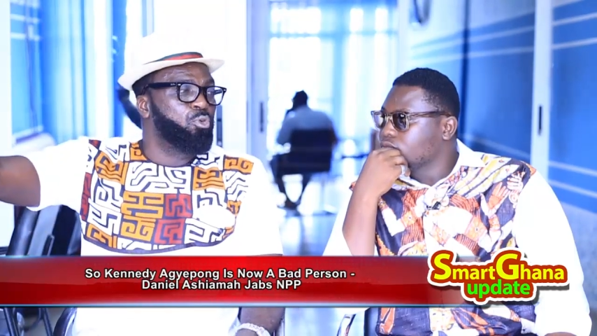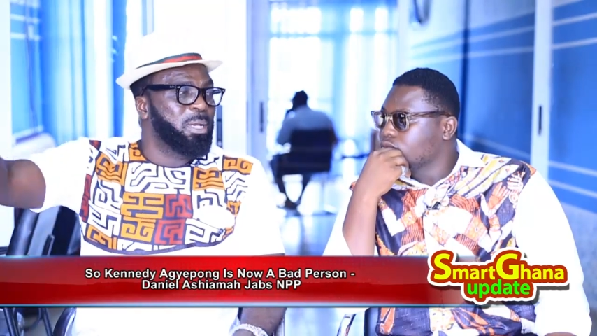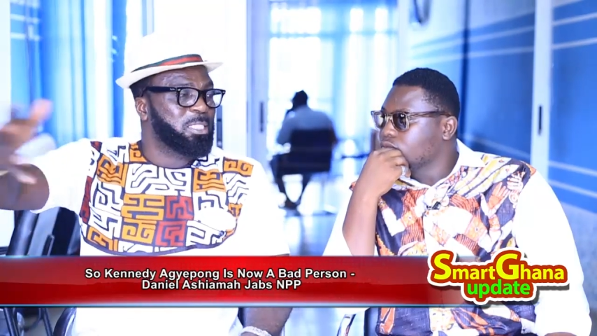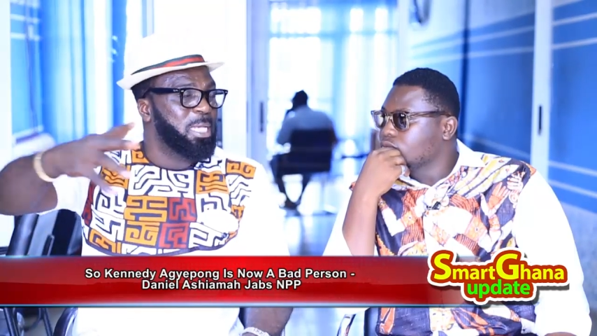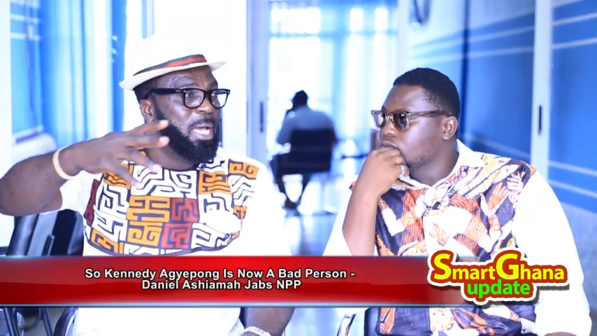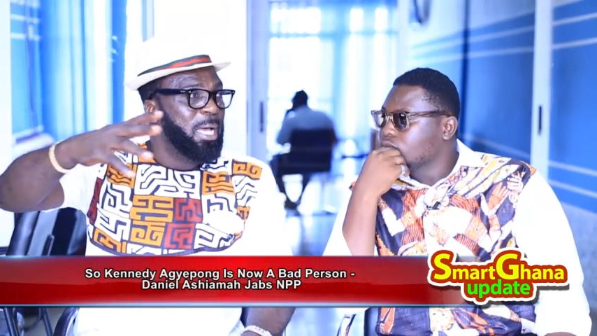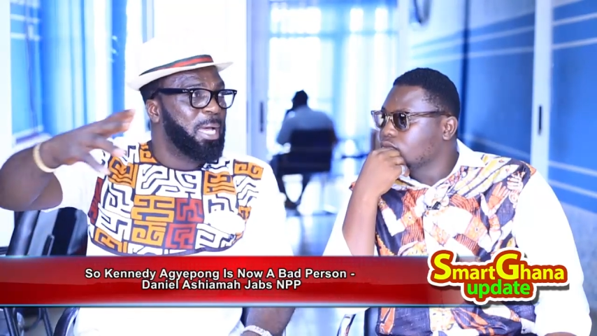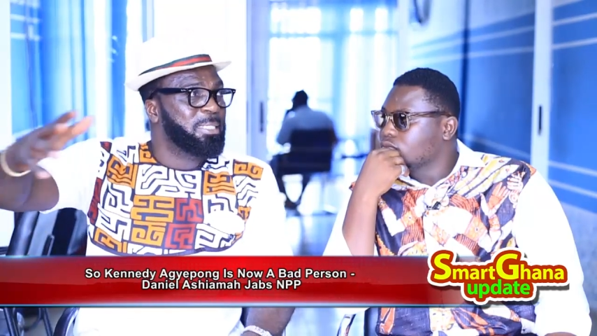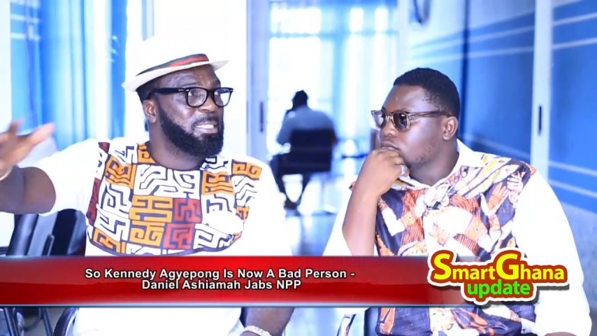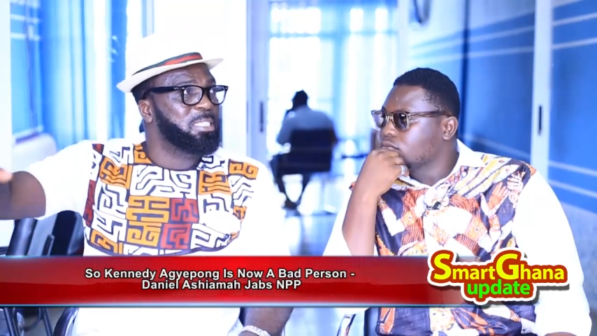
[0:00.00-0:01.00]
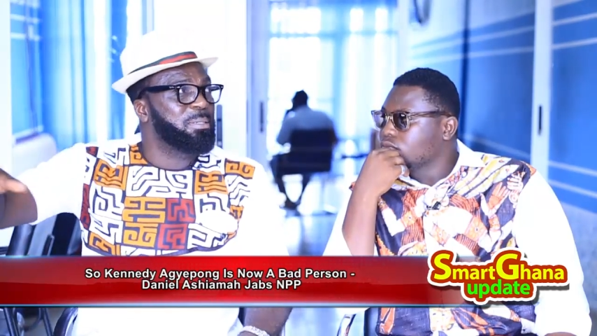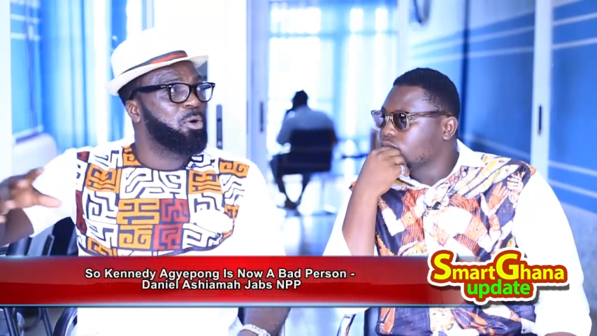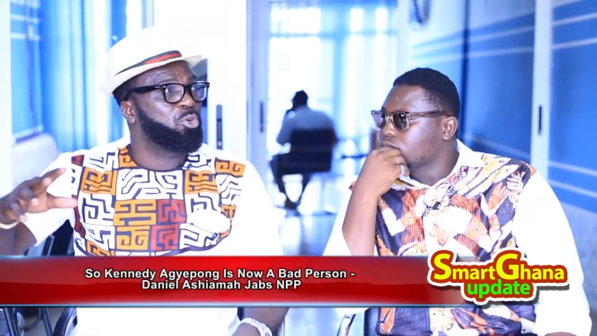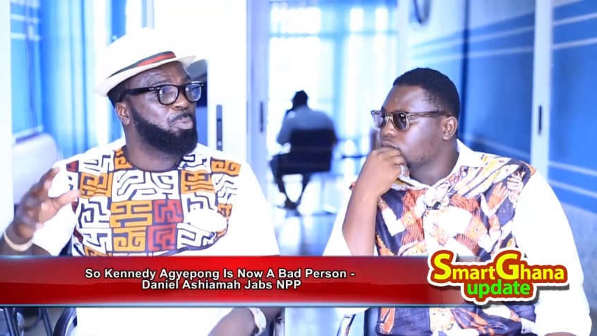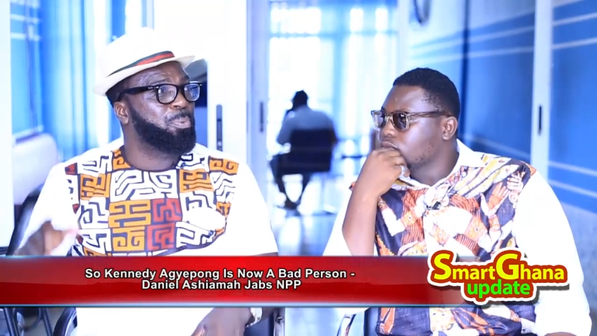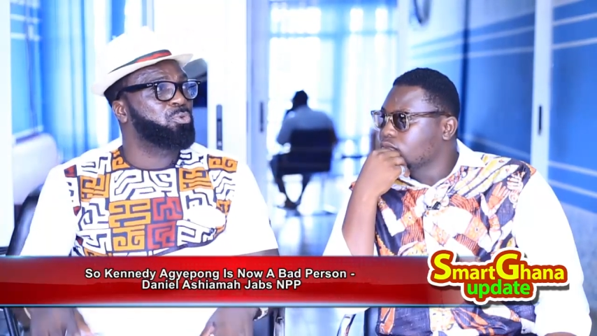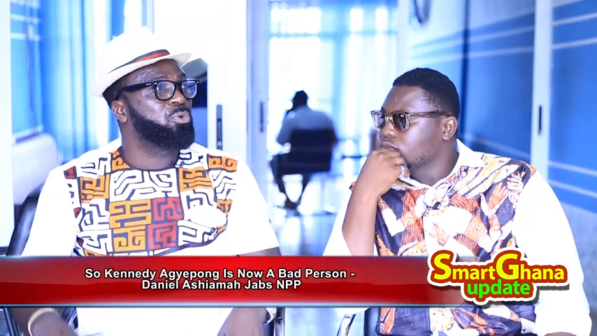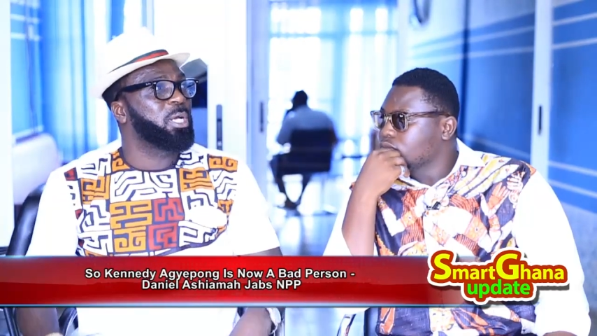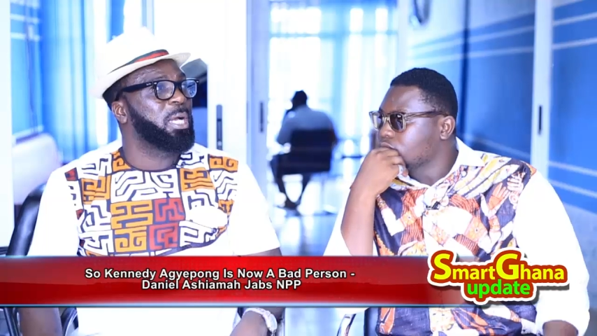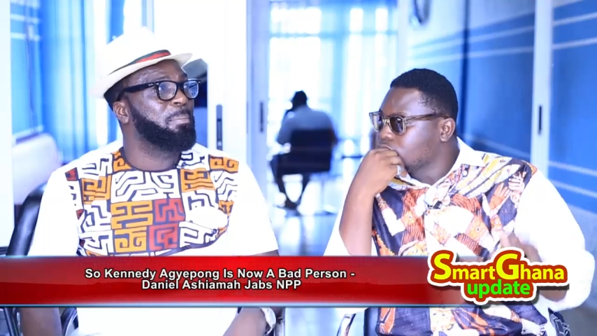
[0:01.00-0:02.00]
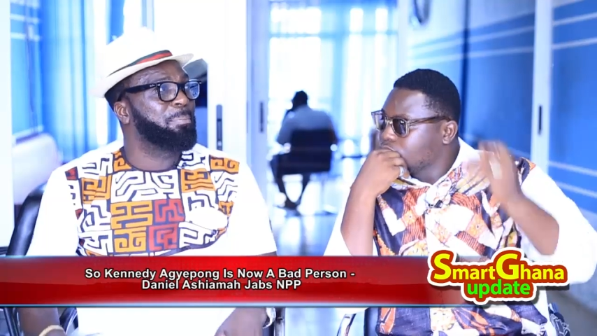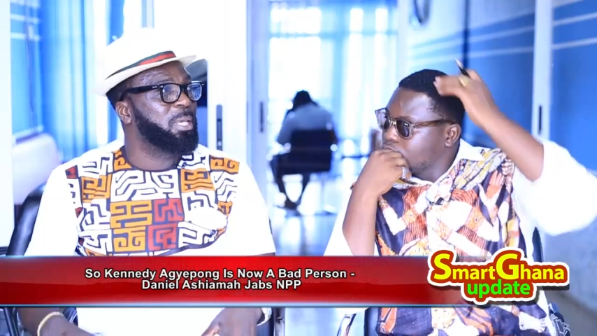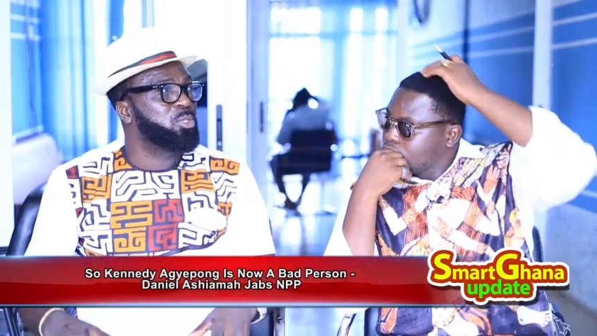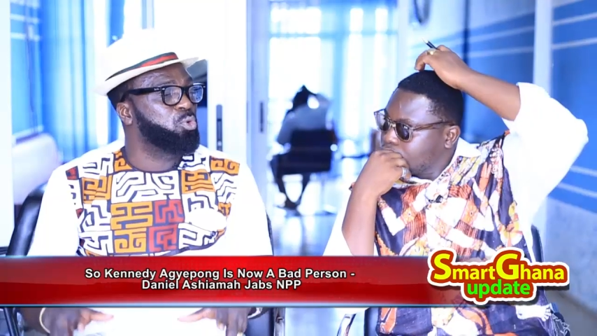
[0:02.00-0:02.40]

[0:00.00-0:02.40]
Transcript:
Speaker 1: kumasia. Artist ye ko support on the campaigns